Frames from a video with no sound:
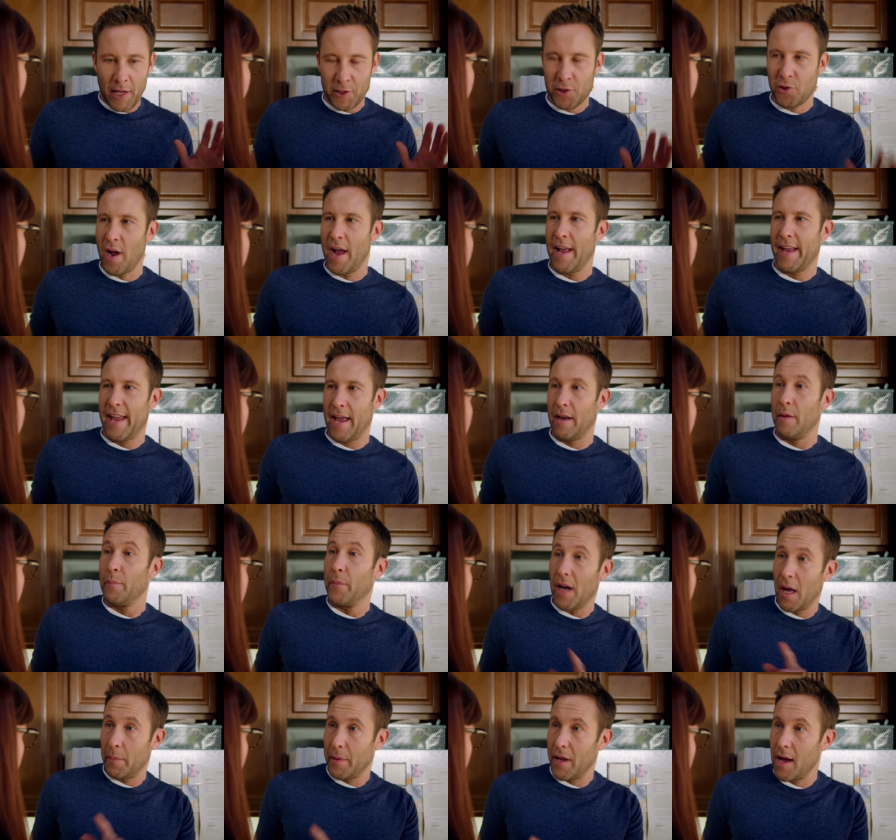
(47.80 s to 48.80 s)
I'll try again,
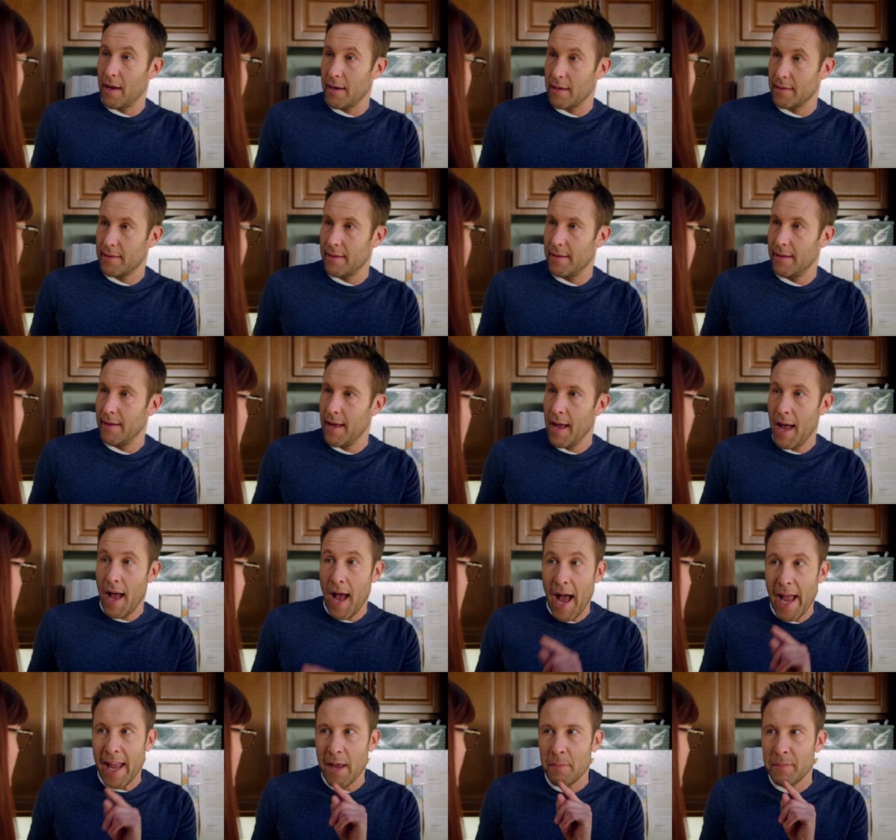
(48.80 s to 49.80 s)
but I'll be honest.
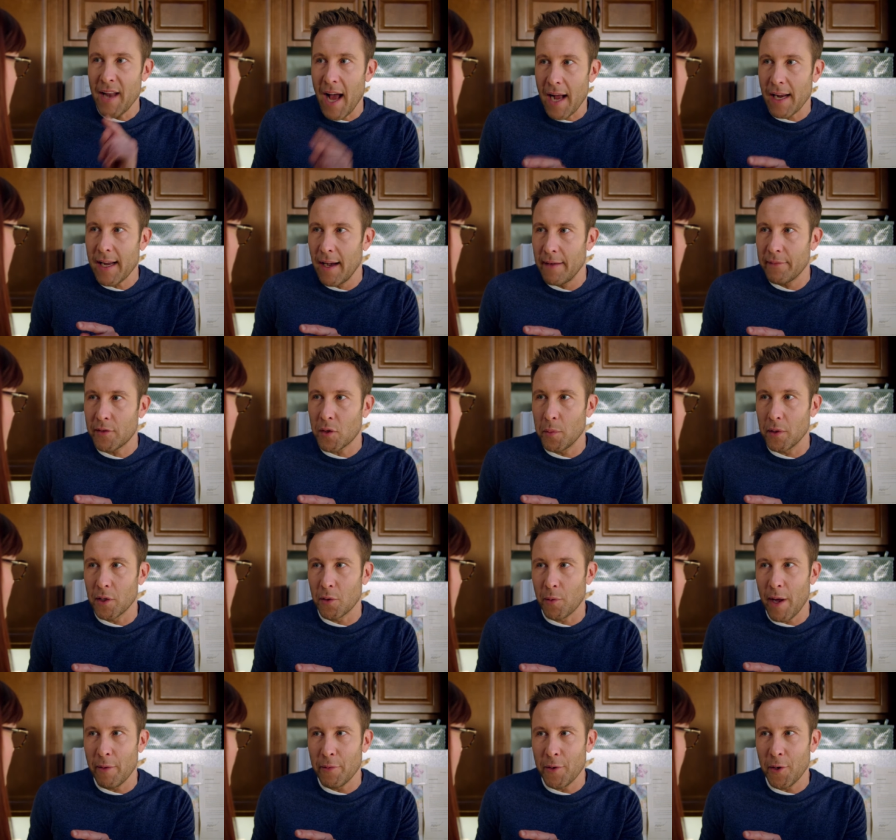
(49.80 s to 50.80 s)
I am not comfortable
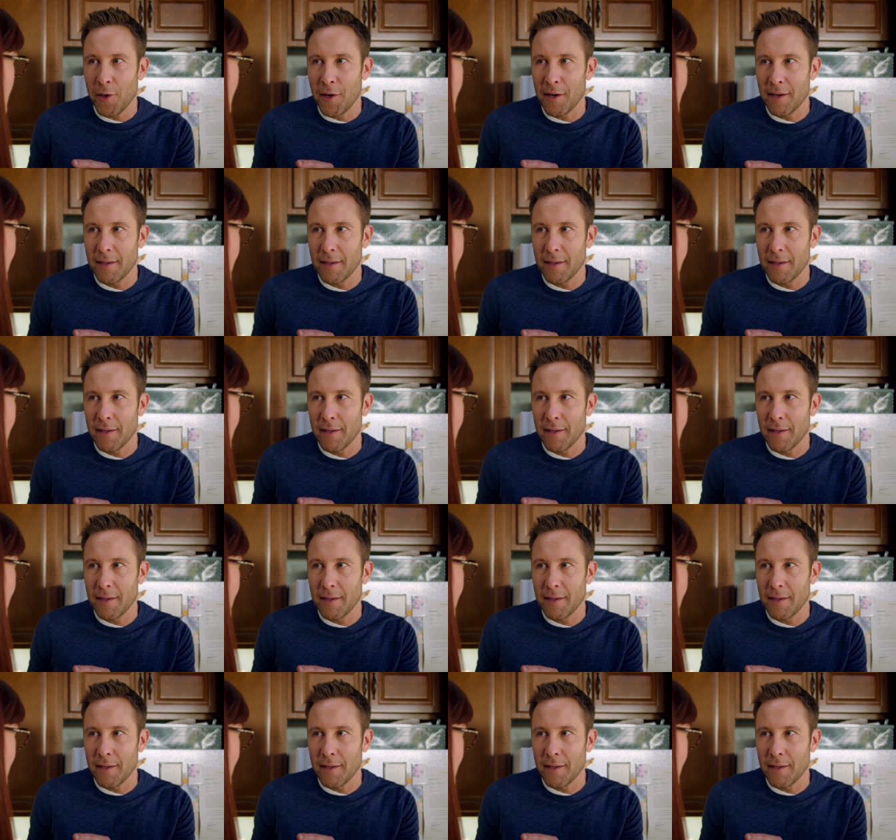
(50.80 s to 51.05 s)
around her.